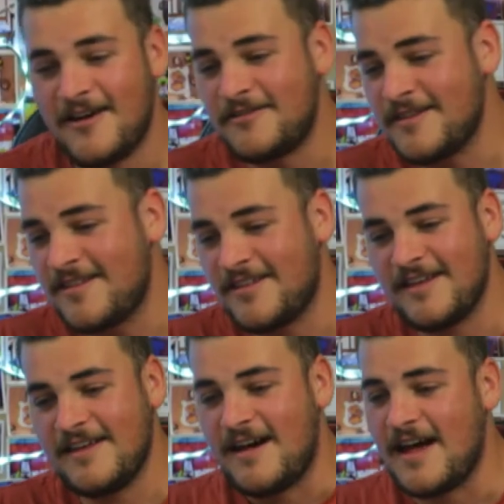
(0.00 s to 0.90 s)

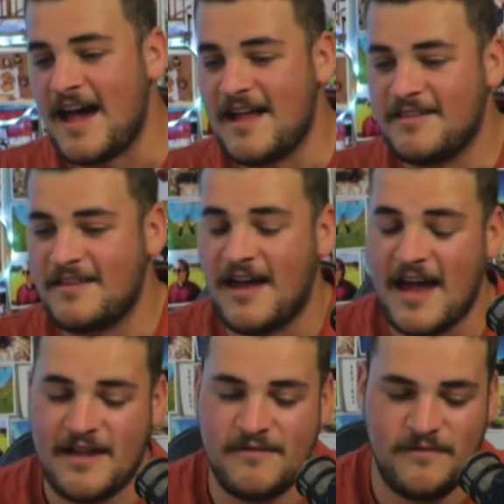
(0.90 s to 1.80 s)
honestly, I
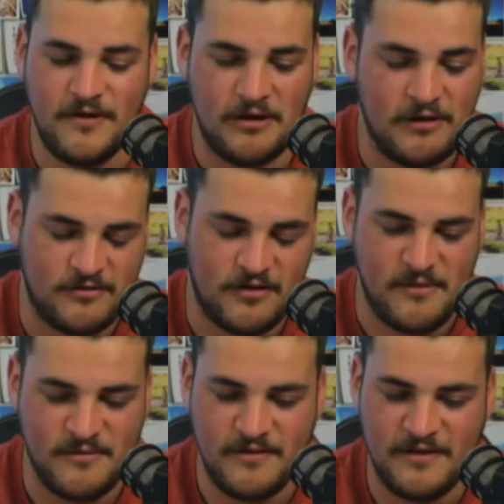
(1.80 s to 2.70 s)
had a very good time
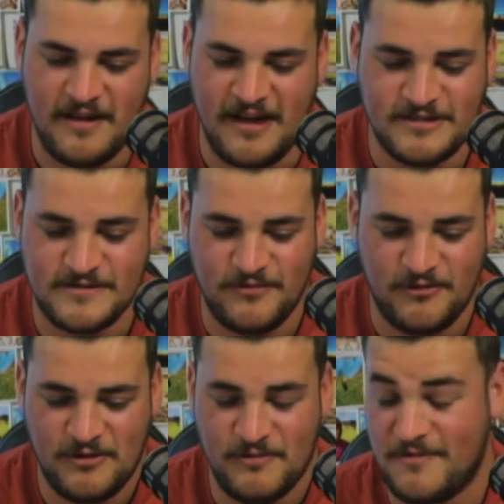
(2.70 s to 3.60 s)
with it. I just
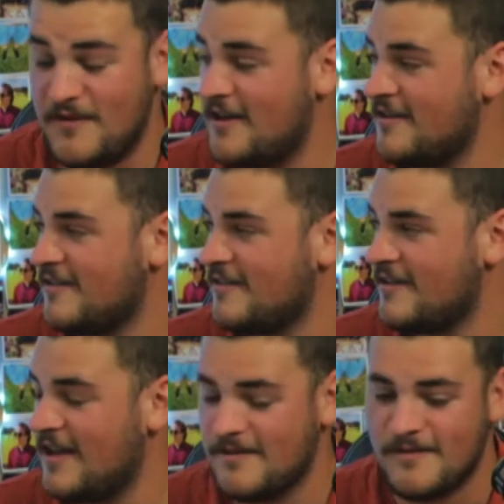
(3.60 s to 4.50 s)
thought it was fun.
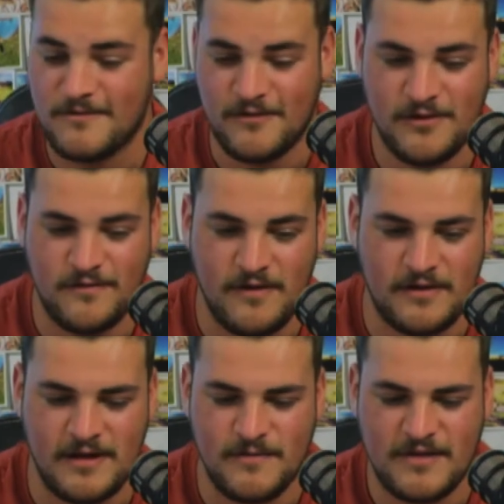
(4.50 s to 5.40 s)
It was really
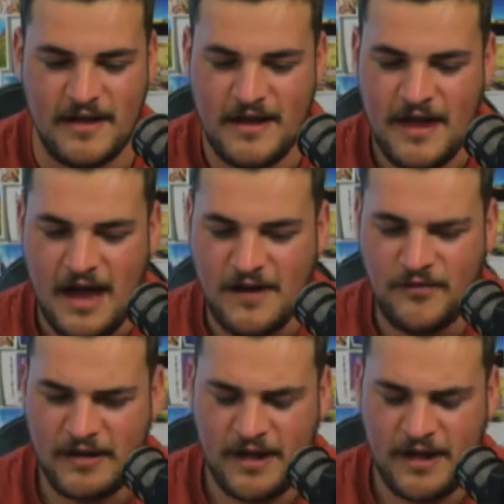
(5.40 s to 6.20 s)
fun. It was like I felt like I